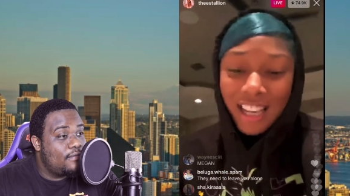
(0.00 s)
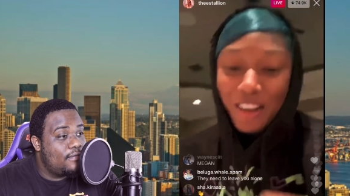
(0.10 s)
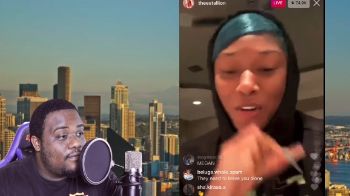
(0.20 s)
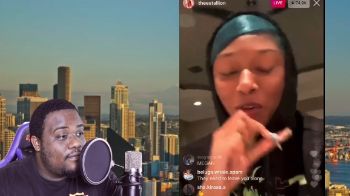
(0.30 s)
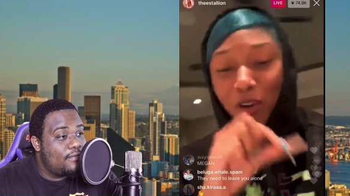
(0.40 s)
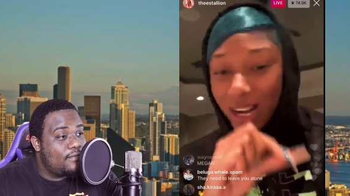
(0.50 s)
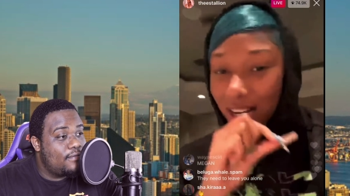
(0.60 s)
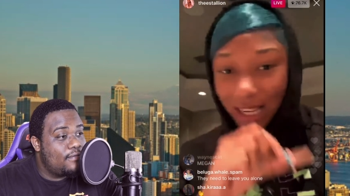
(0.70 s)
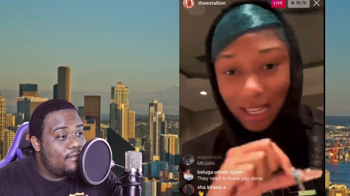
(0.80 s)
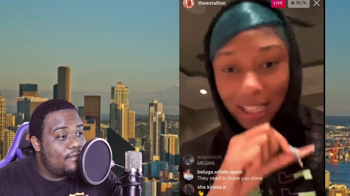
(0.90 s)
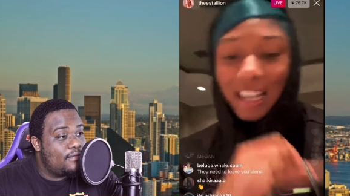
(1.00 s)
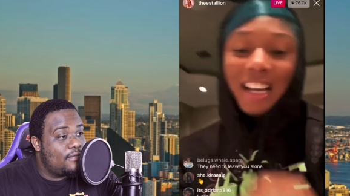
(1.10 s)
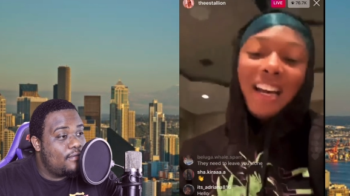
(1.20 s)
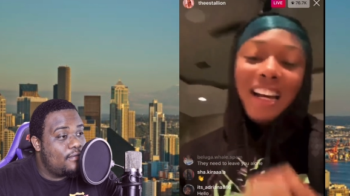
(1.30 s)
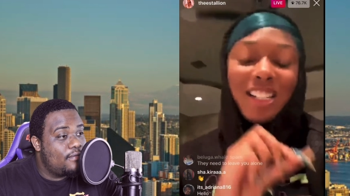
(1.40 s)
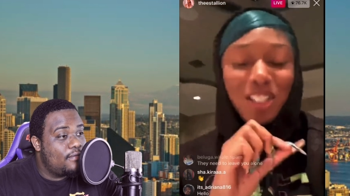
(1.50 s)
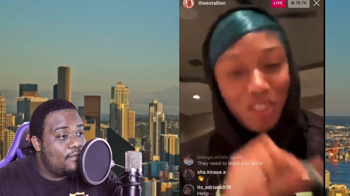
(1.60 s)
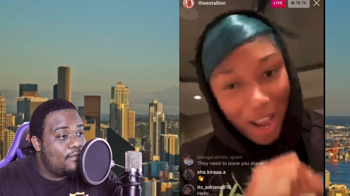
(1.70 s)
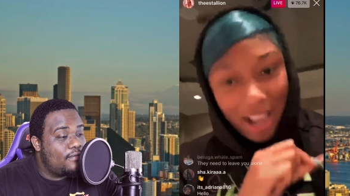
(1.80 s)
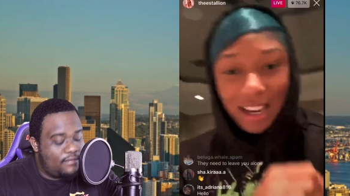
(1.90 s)
Speaker 1: really
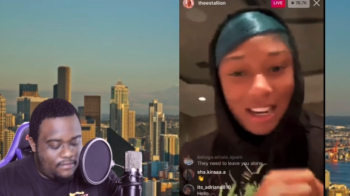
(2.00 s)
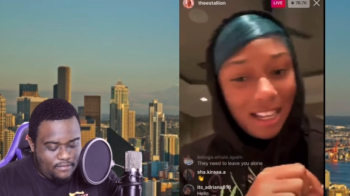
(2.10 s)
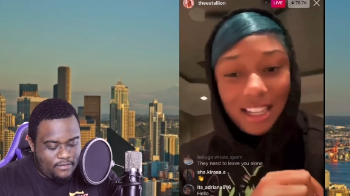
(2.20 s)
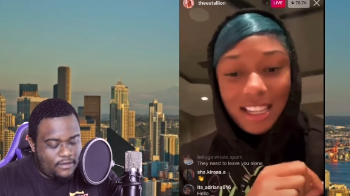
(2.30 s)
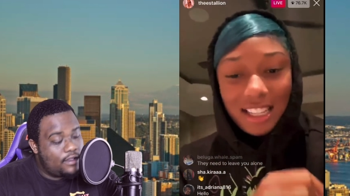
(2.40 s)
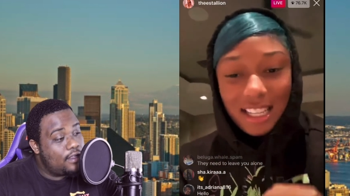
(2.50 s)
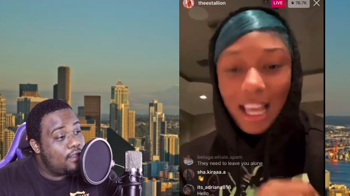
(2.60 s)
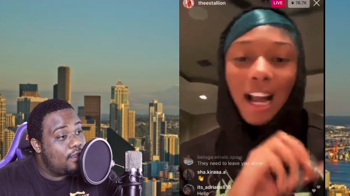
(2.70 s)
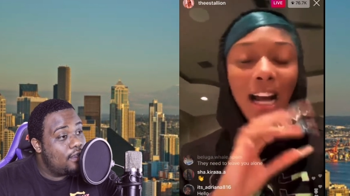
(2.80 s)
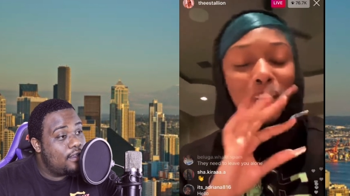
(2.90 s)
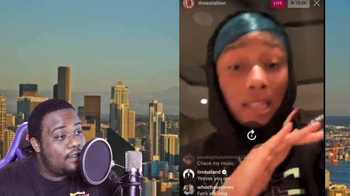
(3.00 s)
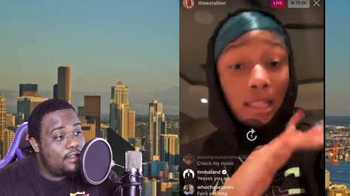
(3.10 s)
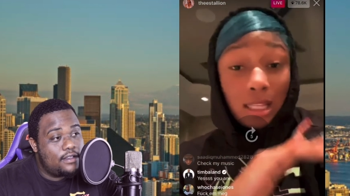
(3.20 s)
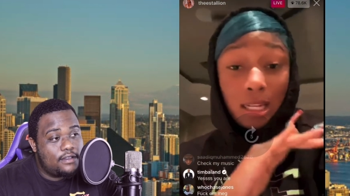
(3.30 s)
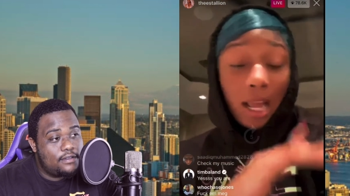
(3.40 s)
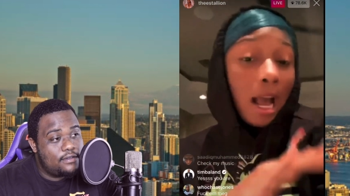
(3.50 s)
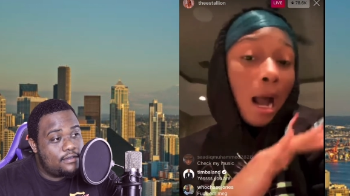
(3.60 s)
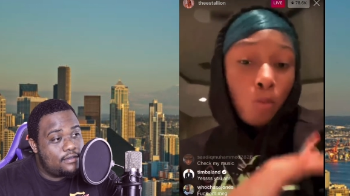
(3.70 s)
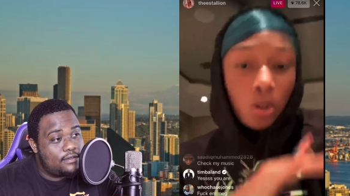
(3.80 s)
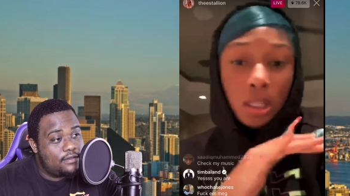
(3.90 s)
dragging it. Like, I, in the day, I'm
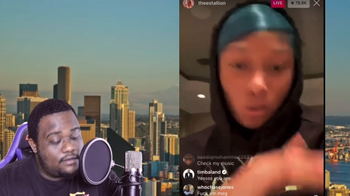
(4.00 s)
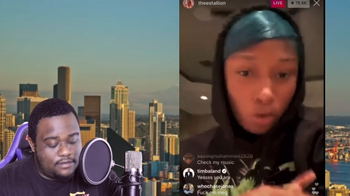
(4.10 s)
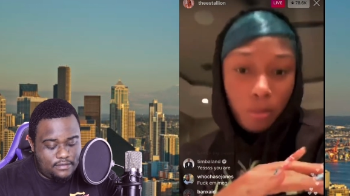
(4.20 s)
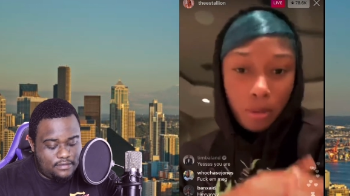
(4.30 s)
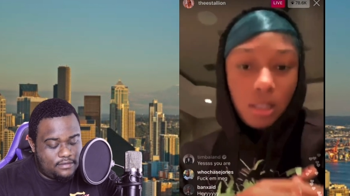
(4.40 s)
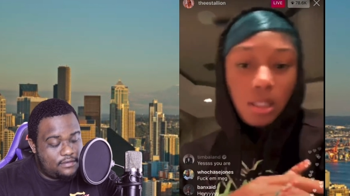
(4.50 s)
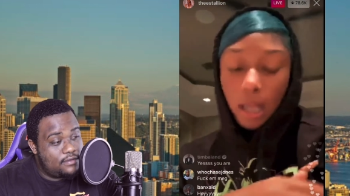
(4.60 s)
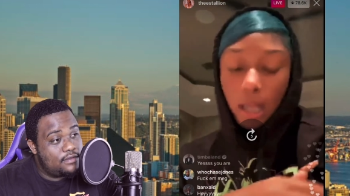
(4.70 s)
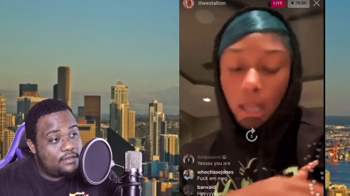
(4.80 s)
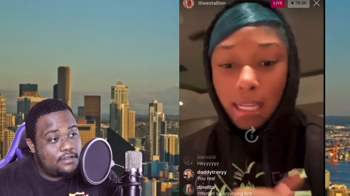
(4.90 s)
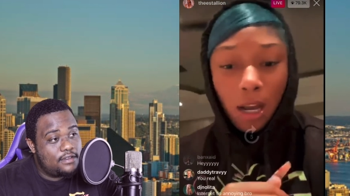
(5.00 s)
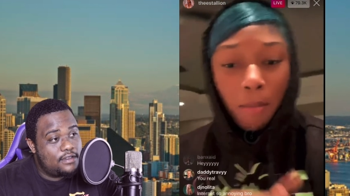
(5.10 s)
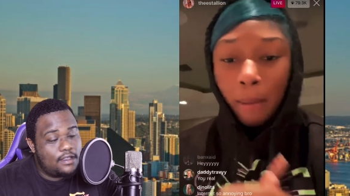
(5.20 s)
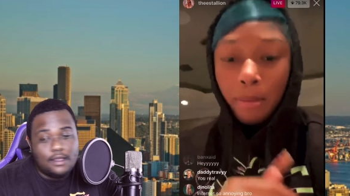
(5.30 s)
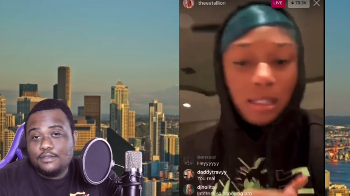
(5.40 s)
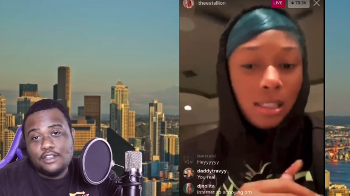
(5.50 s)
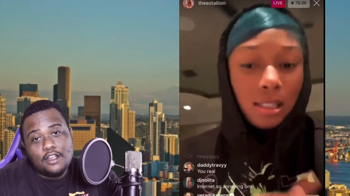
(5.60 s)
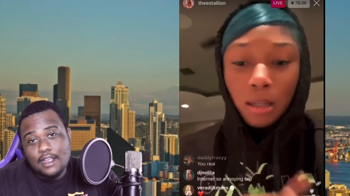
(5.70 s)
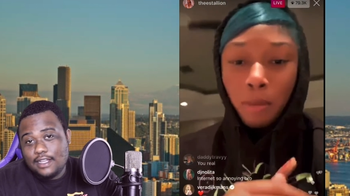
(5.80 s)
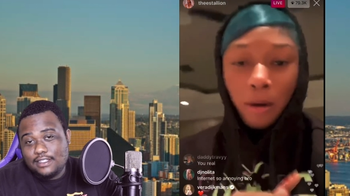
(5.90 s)
really a real bitch. Like, my business.
Speaker 2: I'm
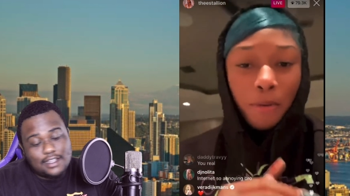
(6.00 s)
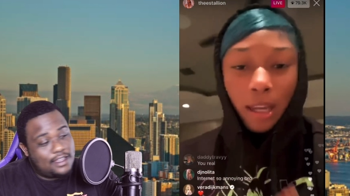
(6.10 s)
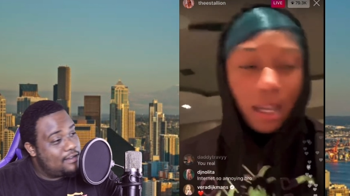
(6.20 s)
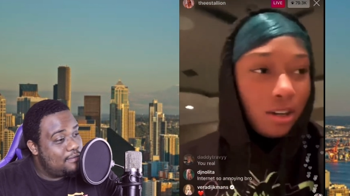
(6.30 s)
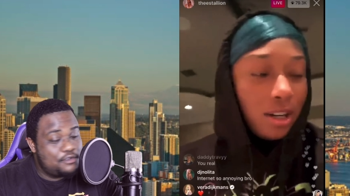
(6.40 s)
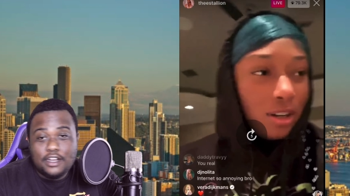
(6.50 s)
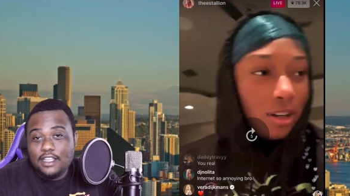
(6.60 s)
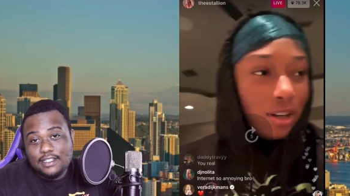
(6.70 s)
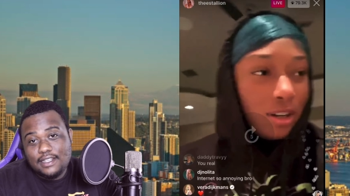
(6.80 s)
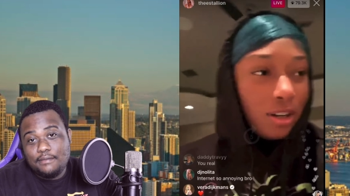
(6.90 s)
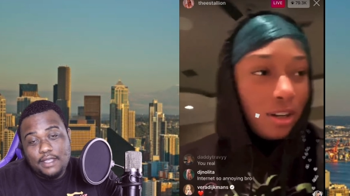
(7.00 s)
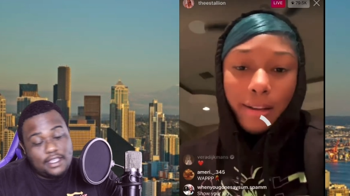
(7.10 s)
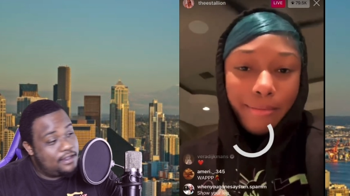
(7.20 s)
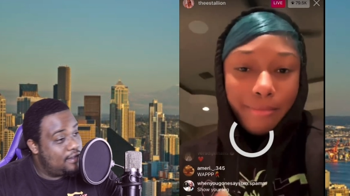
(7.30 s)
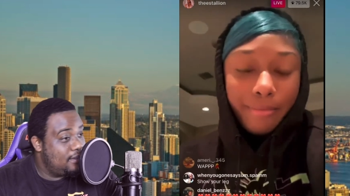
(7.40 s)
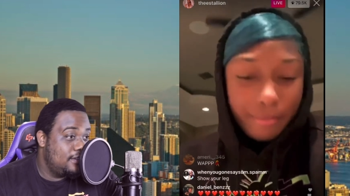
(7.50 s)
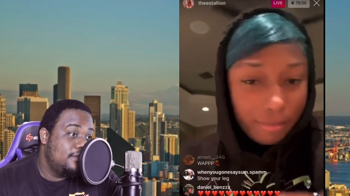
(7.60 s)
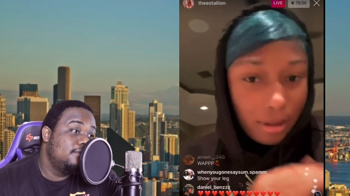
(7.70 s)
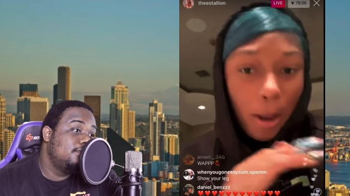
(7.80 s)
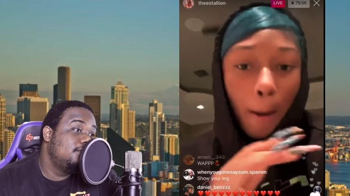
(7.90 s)
sorry. I just got. I'm trying to get to the meat.
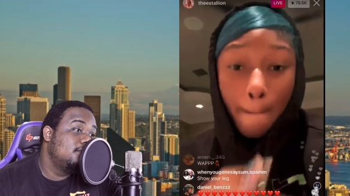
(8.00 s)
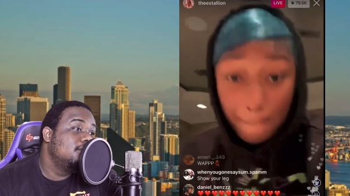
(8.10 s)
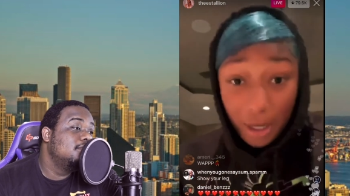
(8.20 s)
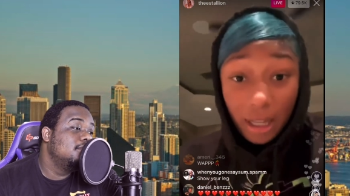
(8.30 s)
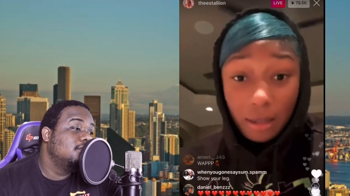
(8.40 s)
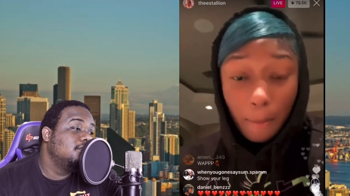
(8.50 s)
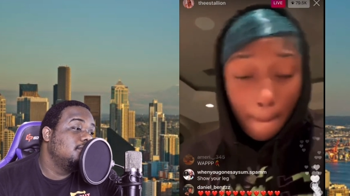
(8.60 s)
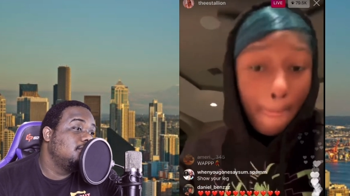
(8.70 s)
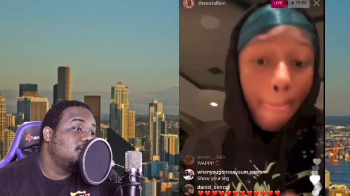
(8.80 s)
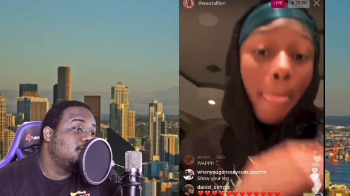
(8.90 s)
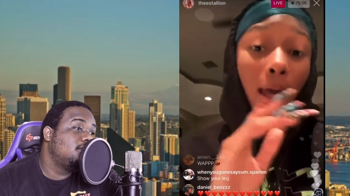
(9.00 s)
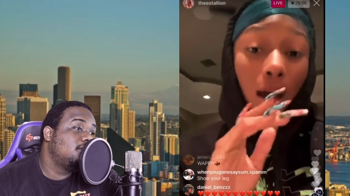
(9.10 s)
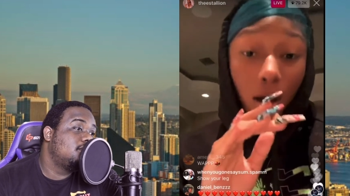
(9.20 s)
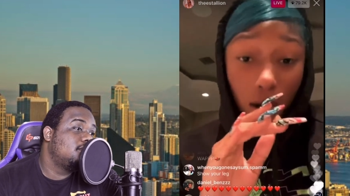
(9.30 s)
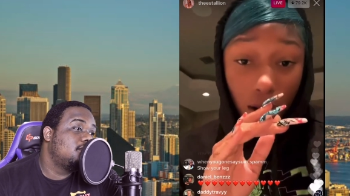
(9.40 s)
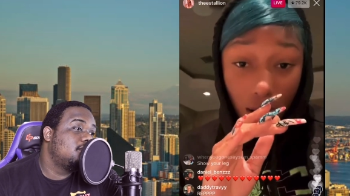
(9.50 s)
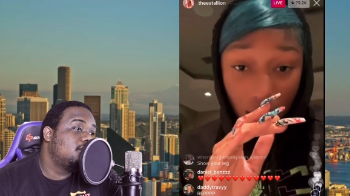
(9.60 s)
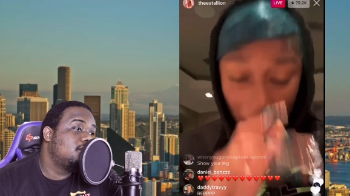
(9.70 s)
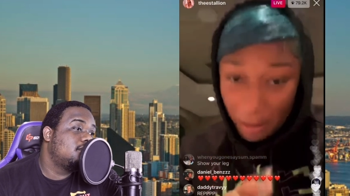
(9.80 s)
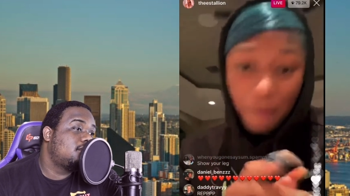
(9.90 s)
But
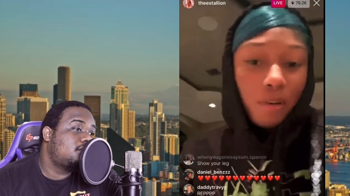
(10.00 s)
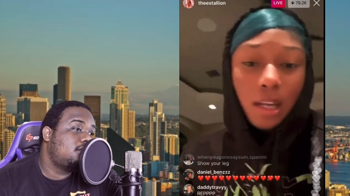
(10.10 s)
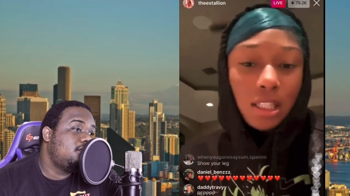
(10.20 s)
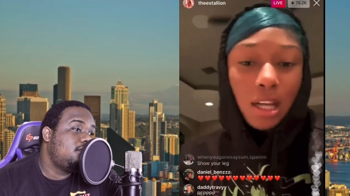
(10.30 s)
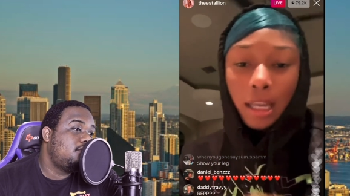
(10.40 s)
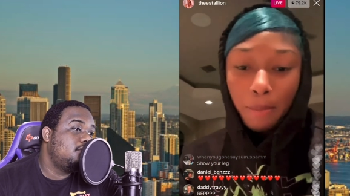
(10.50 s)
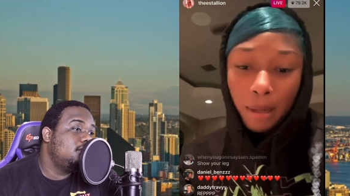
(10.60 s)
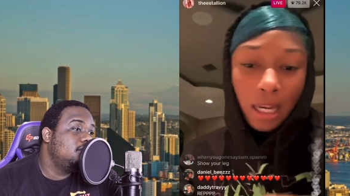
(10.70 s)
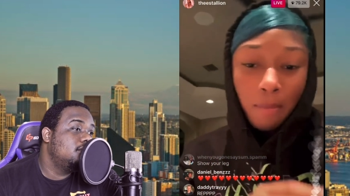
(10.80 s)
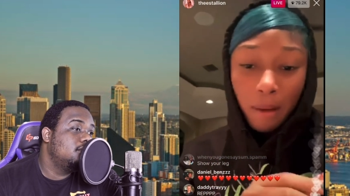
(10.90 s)
Speaker 1: I'm not gonna let y'all keep playing in my